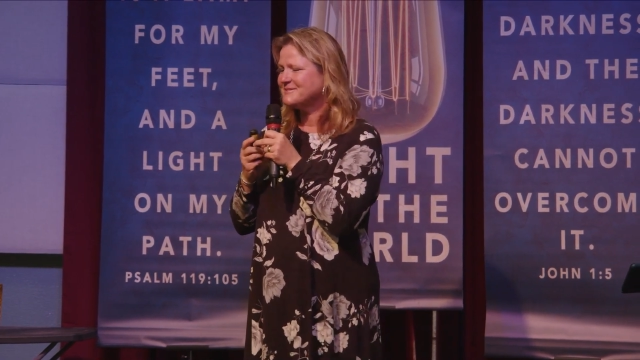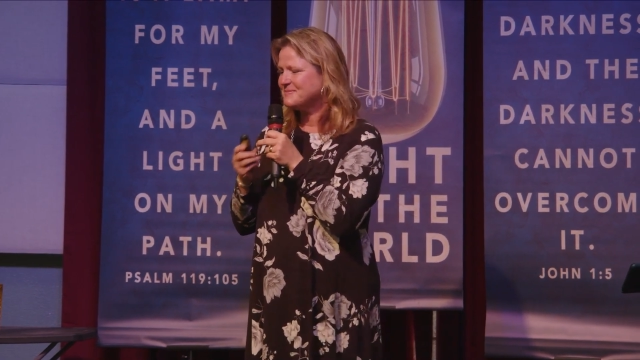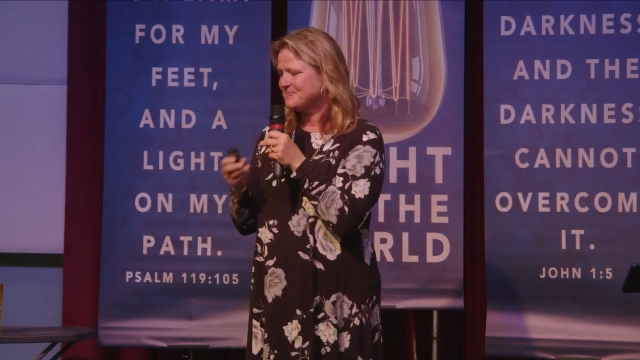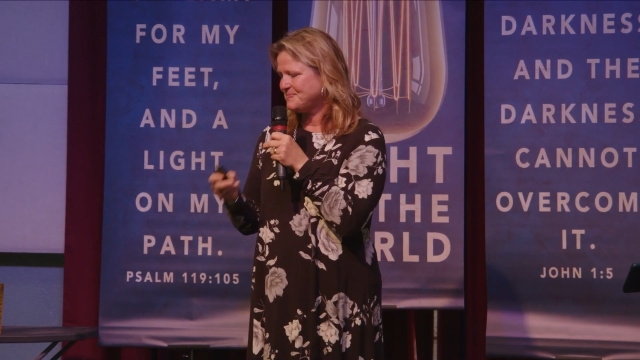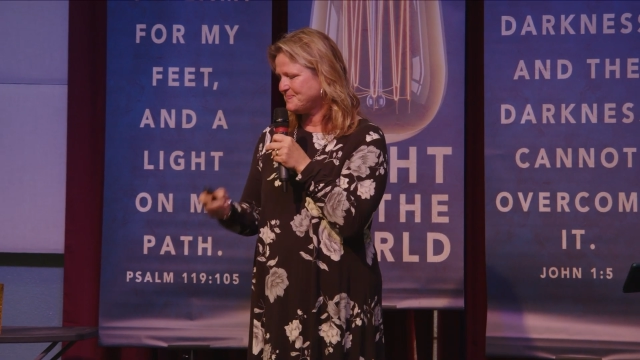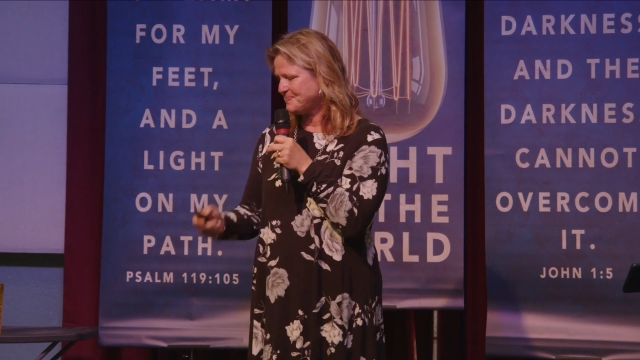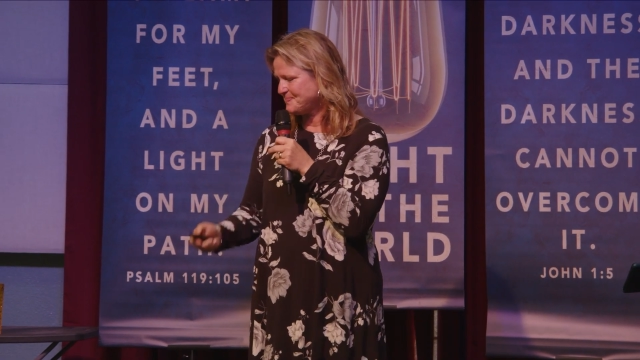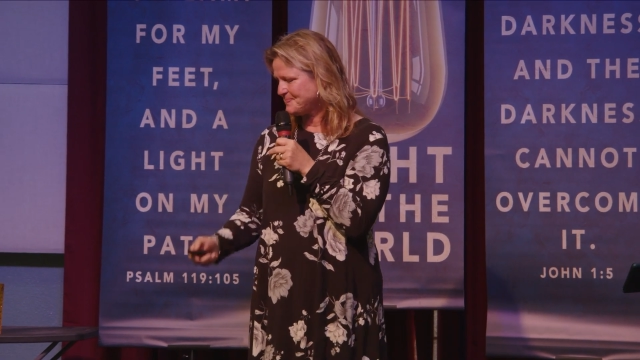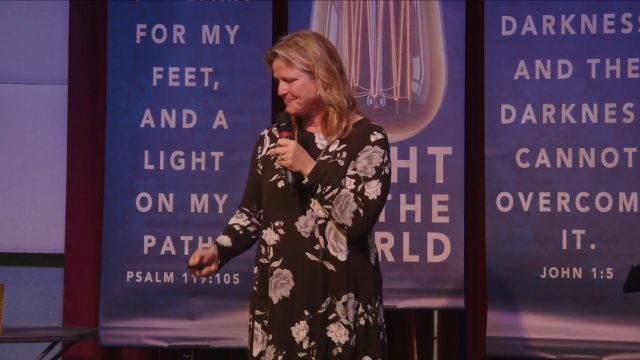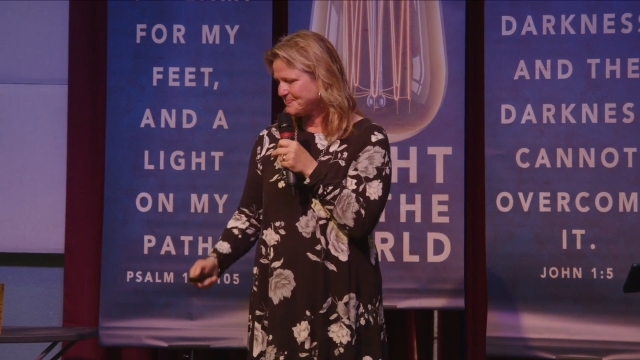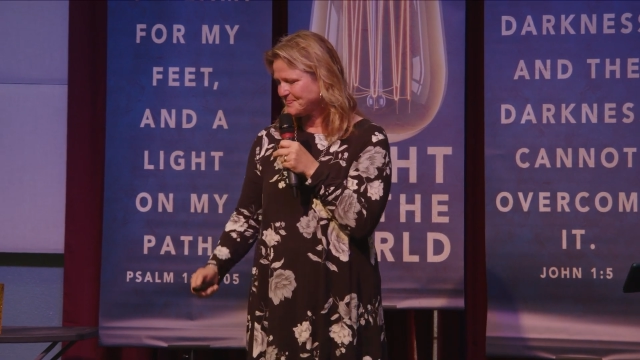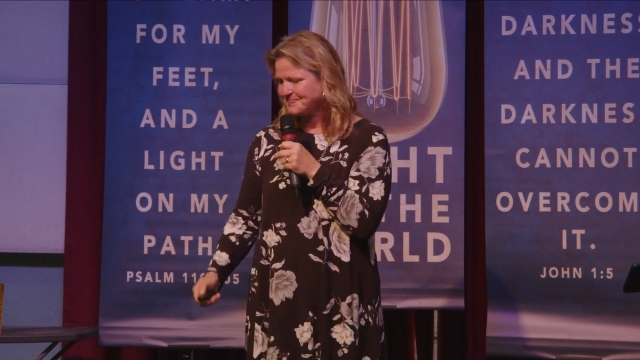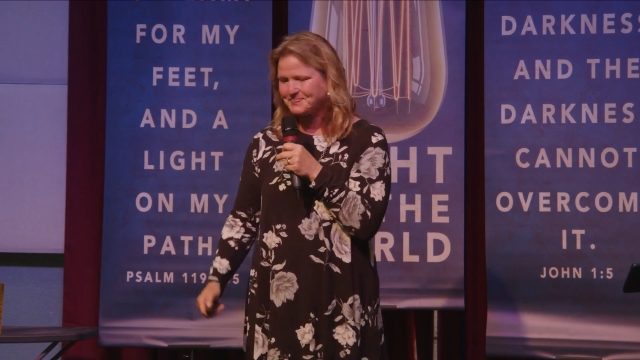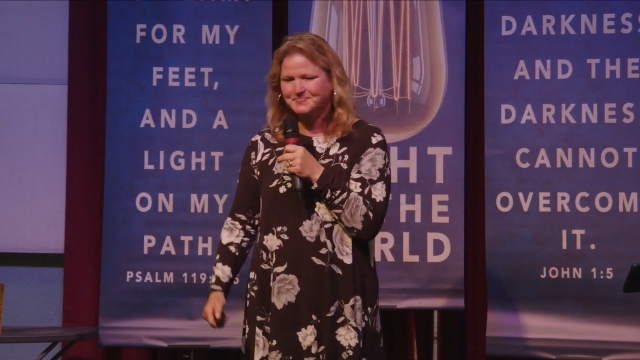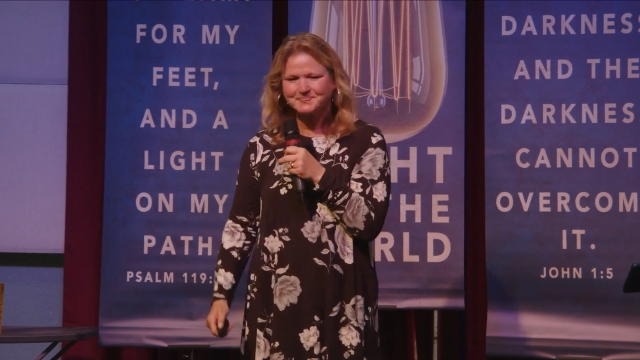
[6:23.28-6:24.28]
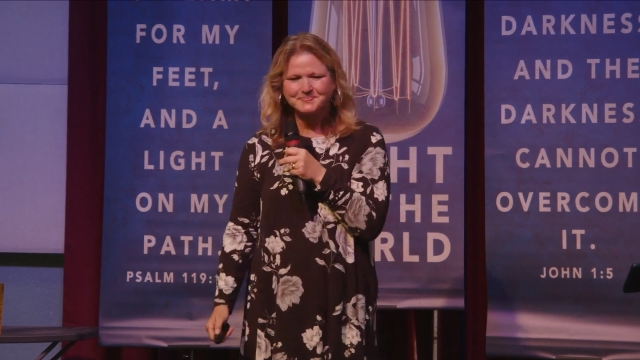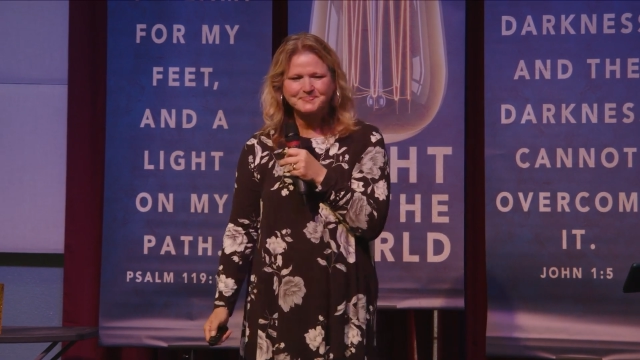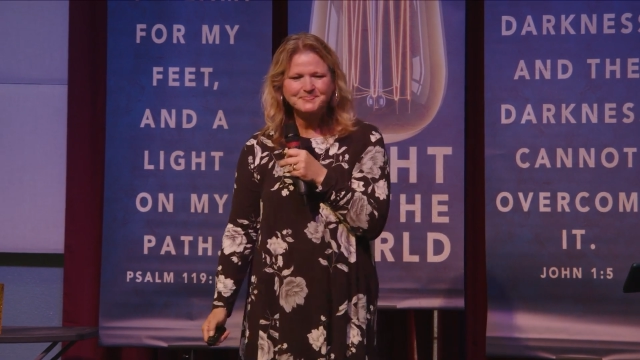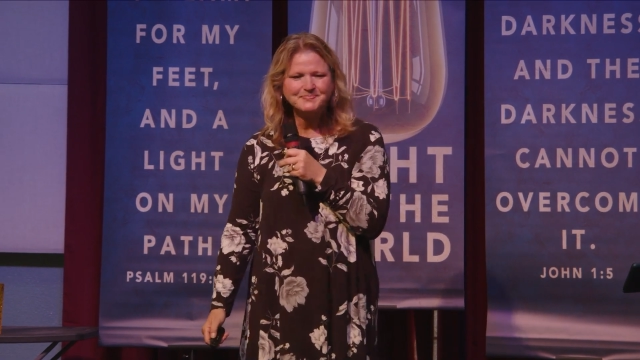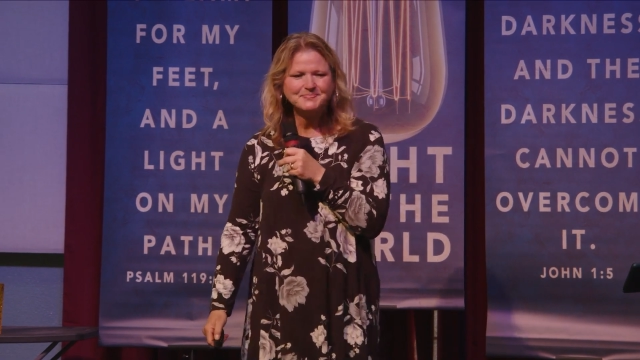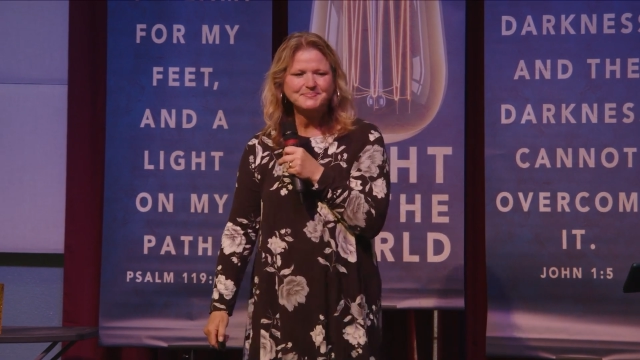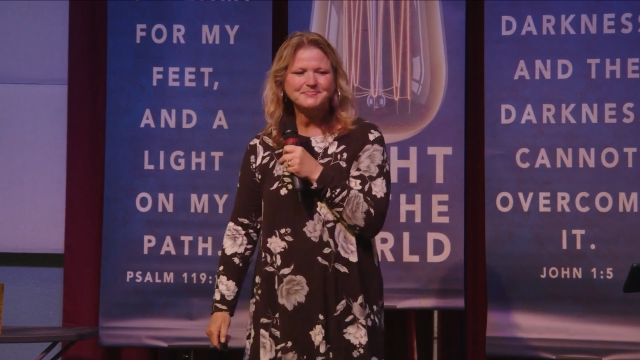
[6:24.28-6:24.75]

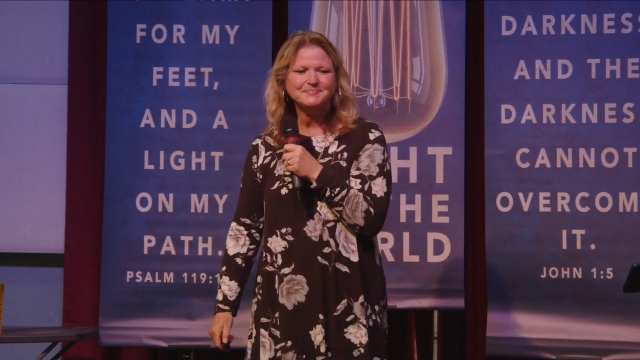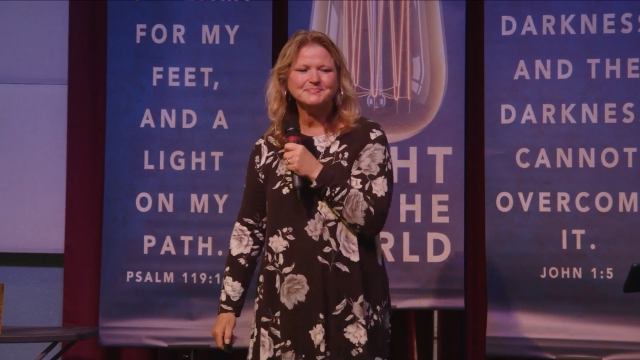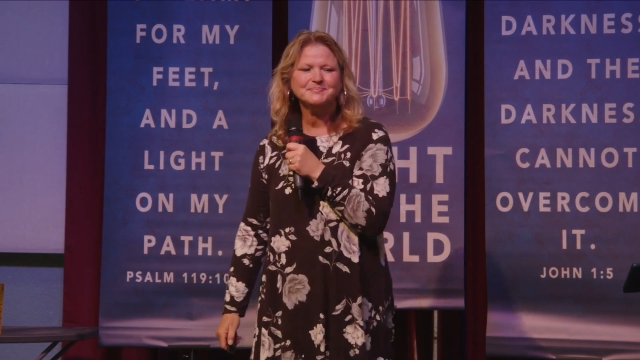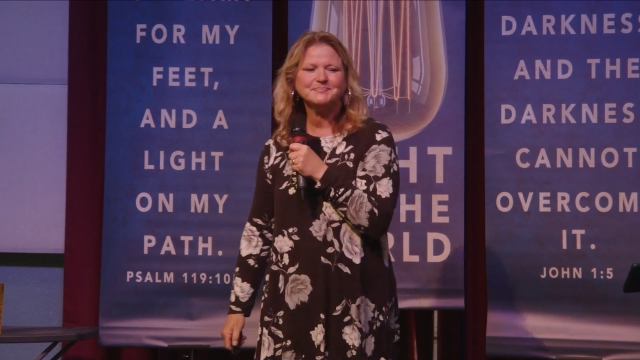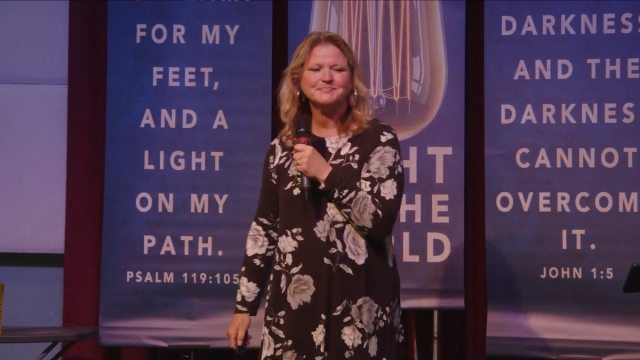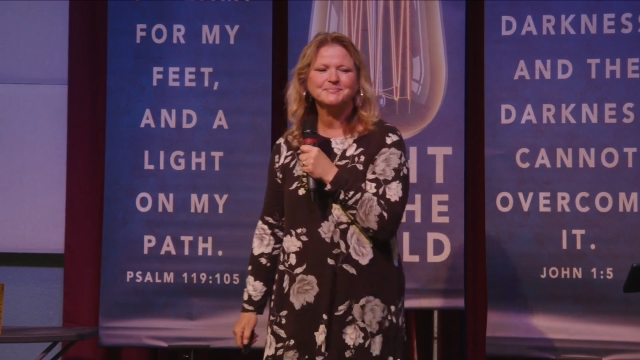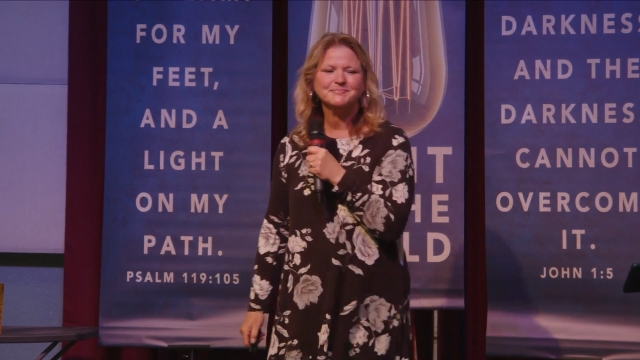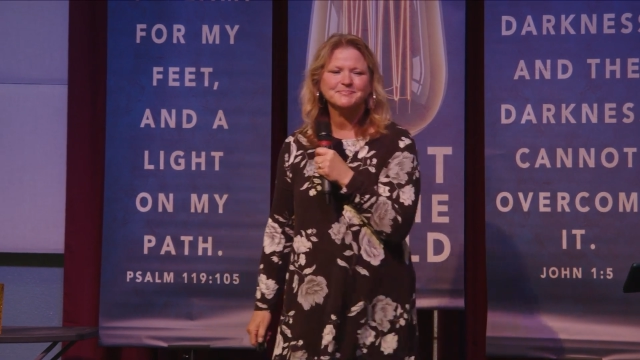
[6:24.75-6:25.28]
[no speech]